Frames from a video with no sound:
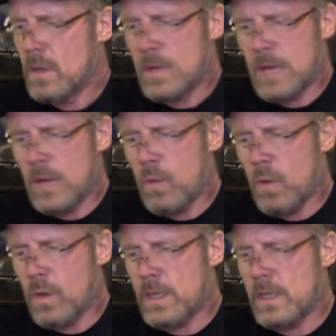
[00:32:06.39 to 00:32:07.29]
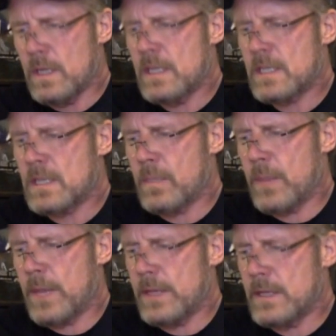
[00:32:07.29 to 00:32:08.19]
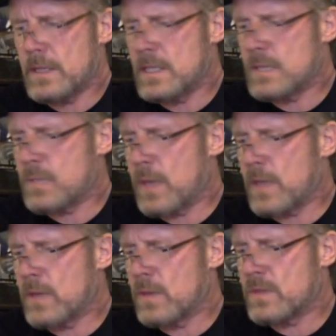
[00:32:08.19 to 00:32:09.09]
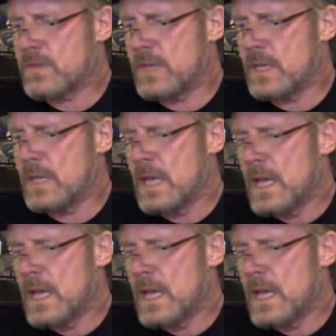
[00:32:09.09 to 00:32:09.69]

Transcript: Without warning his companions, he sprang to his feet